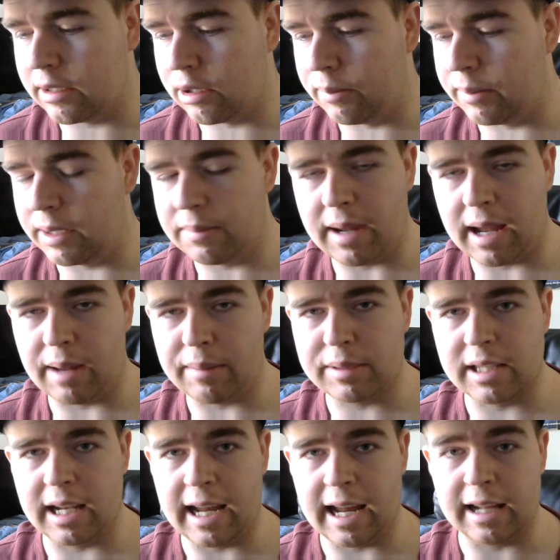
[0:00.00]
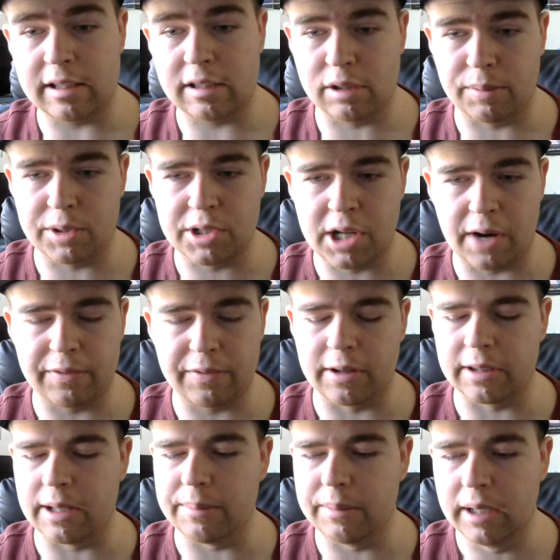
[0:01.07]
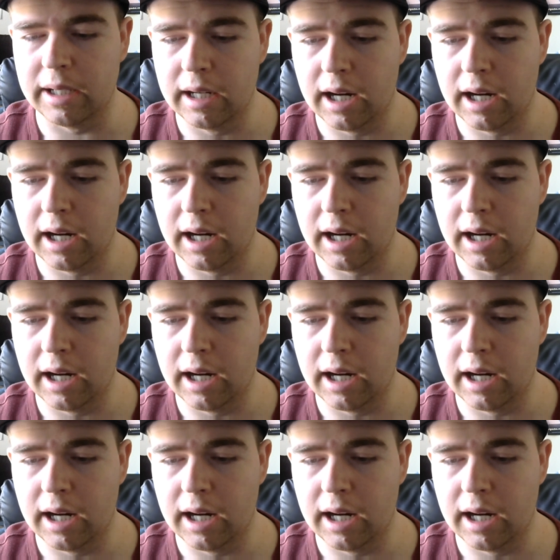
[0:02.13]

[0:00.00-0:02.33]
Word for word: so many maps that had so much cover on them.